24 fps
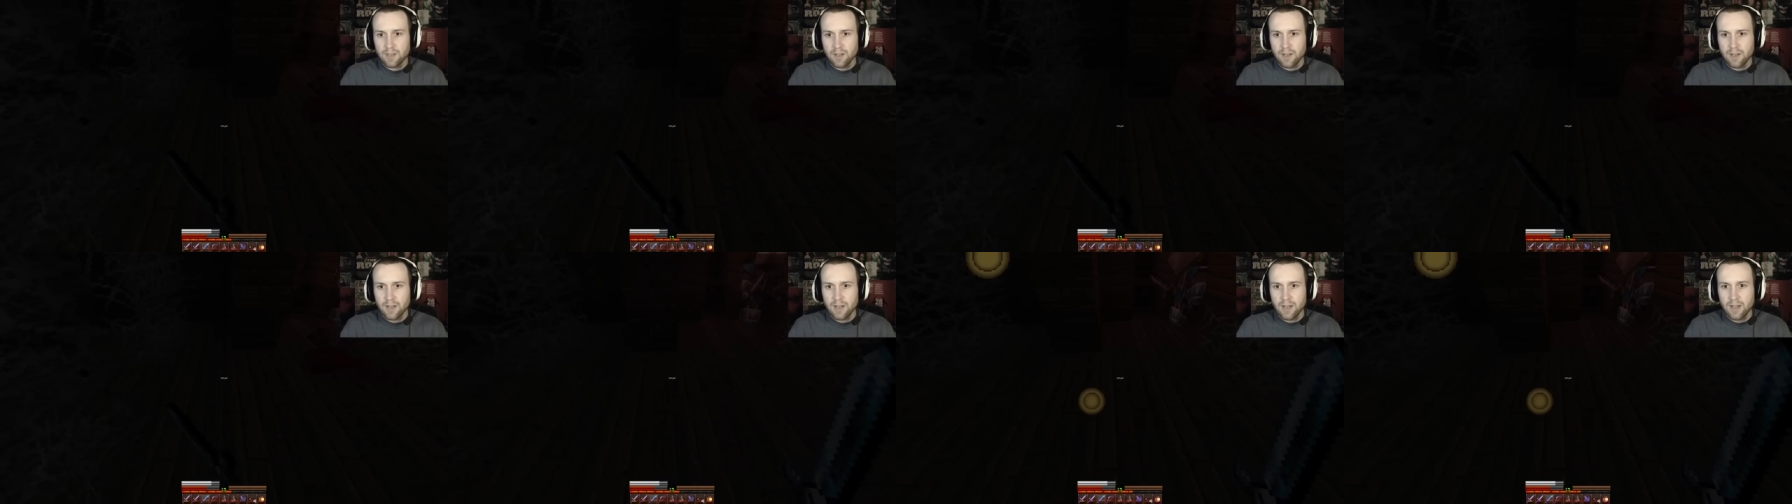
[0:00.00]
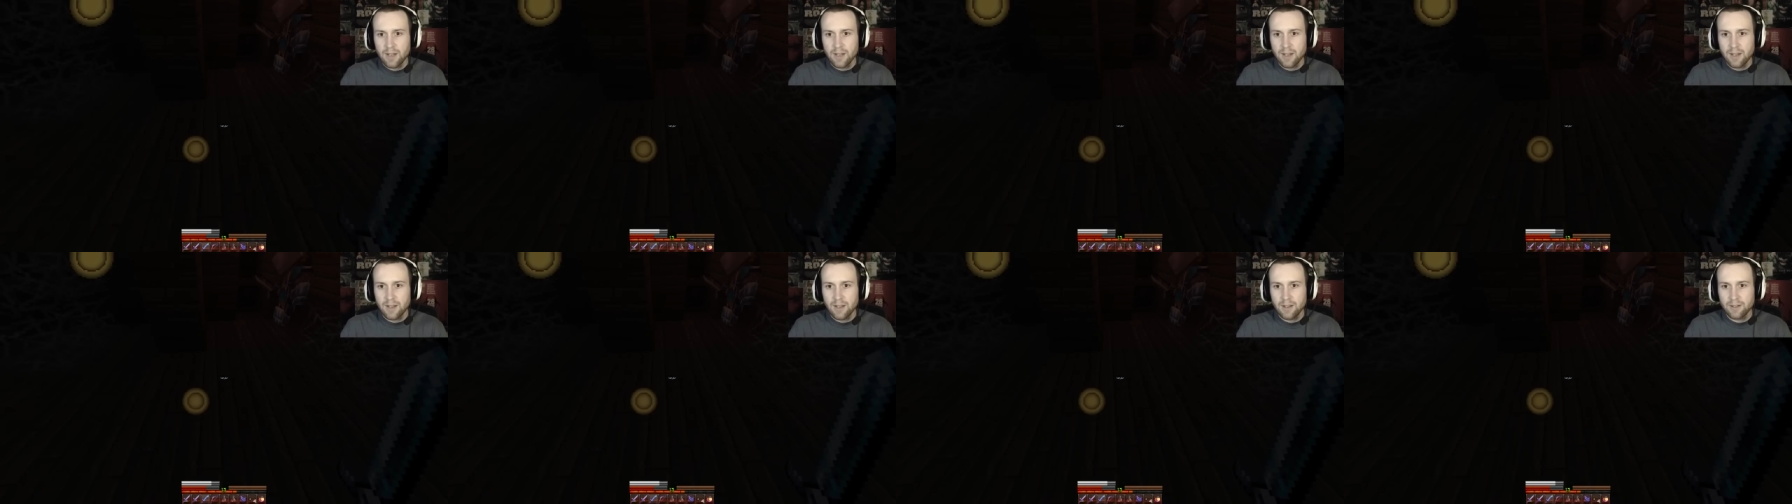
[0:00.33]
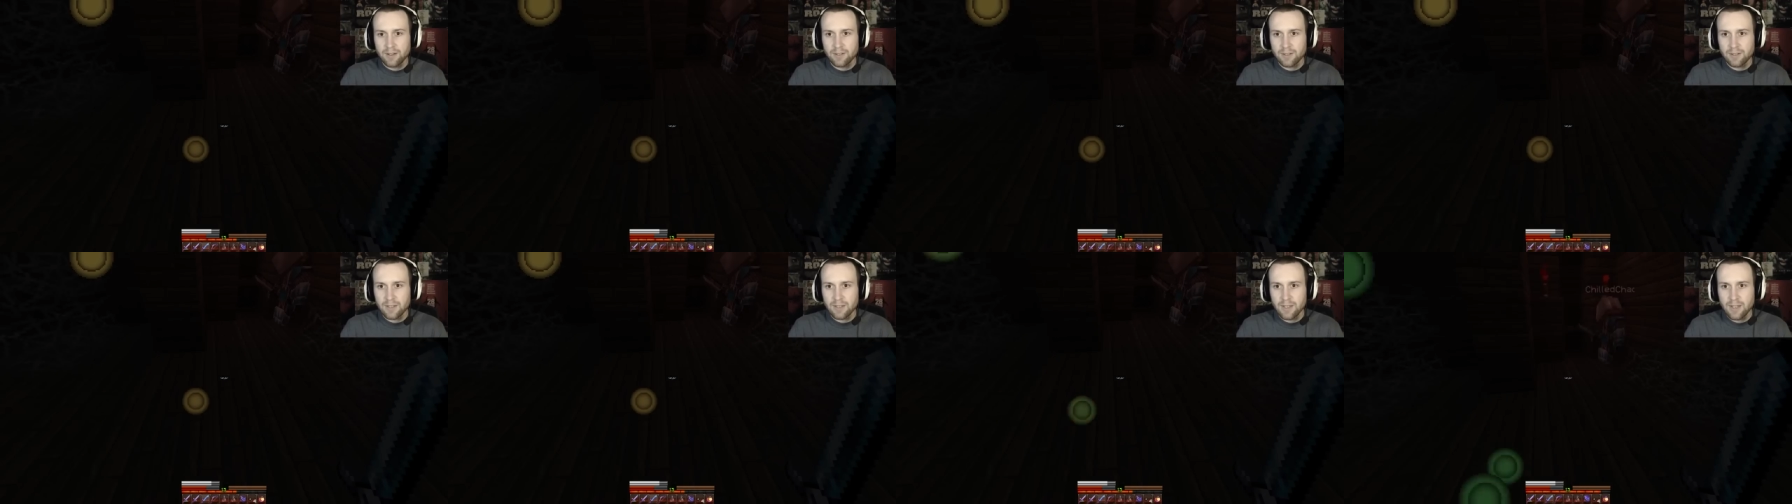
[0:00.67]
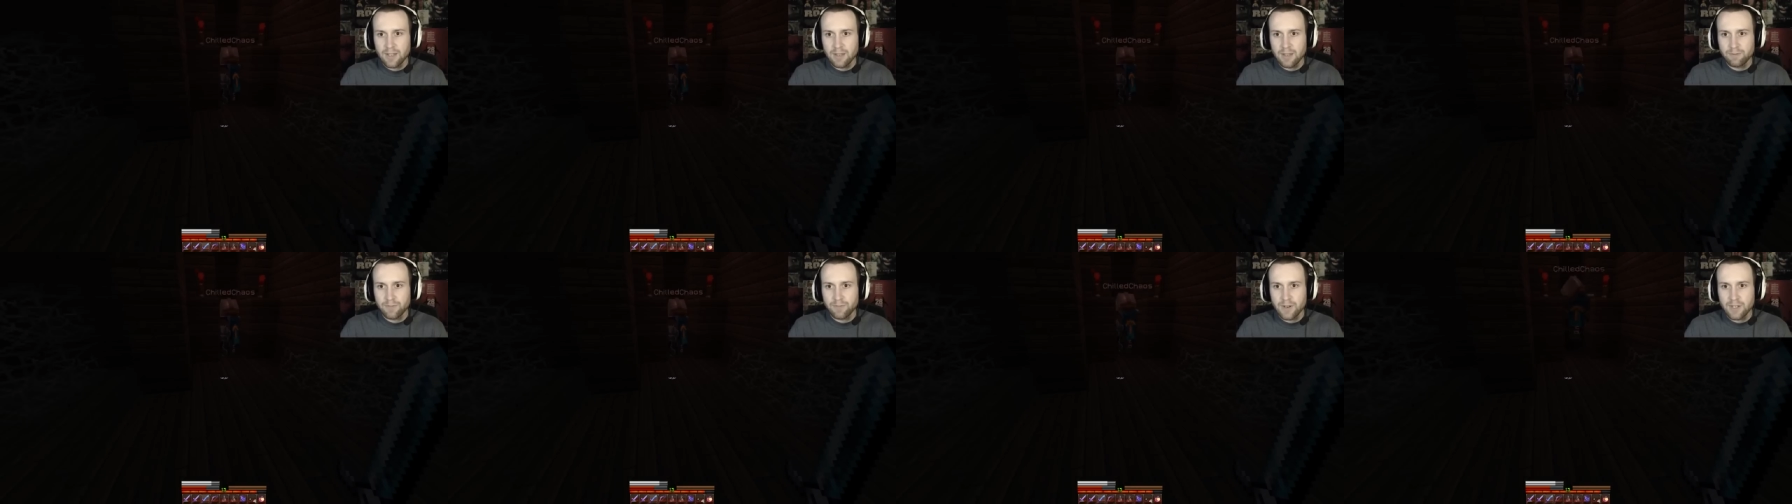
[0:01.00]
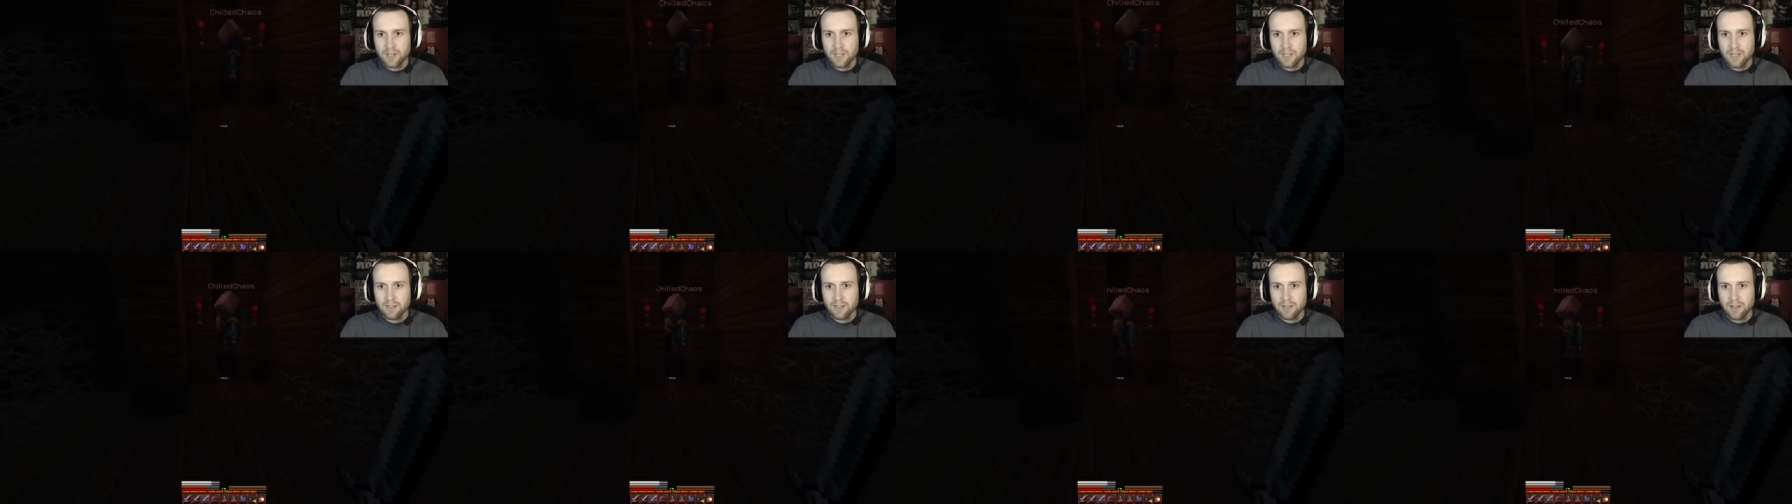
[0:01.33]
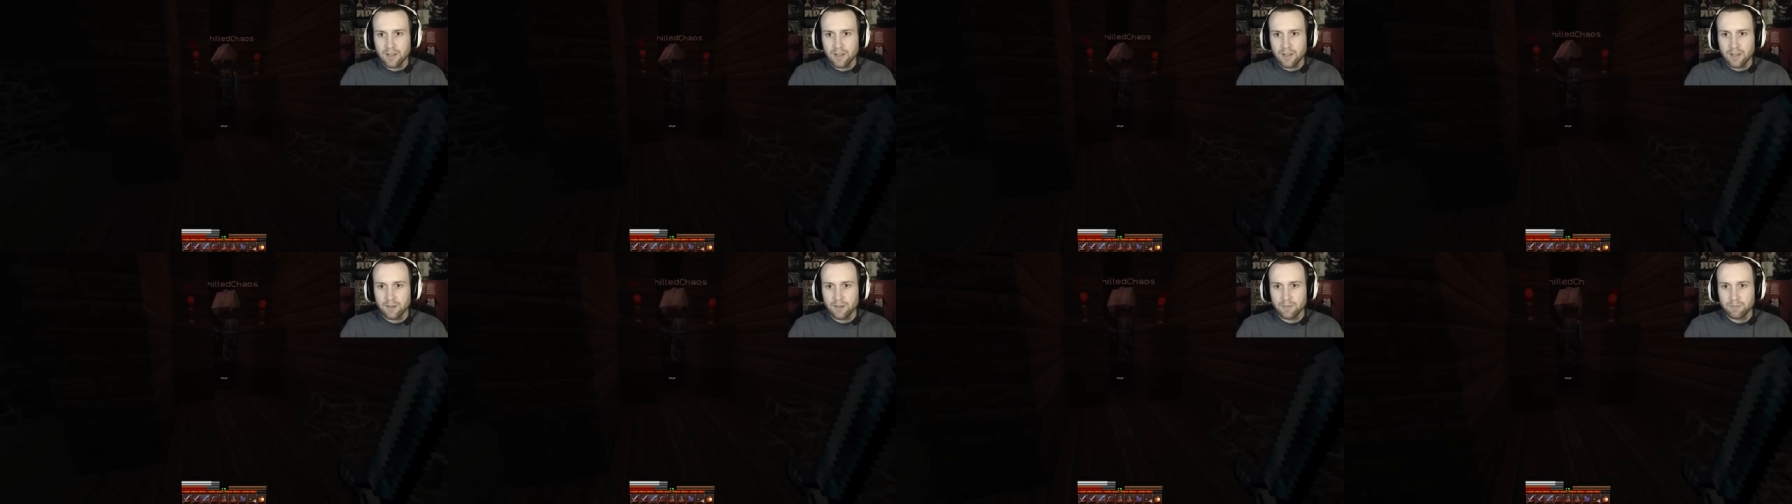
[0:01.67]
Uh, game freaking
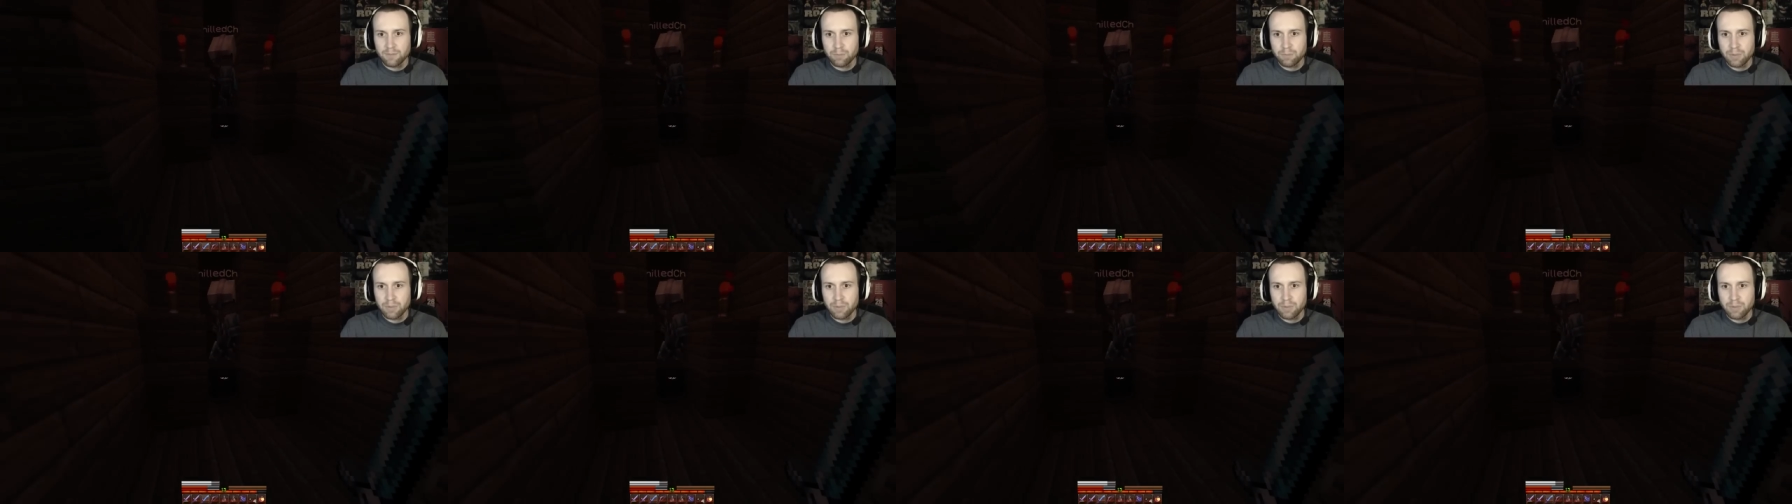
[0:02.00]
out.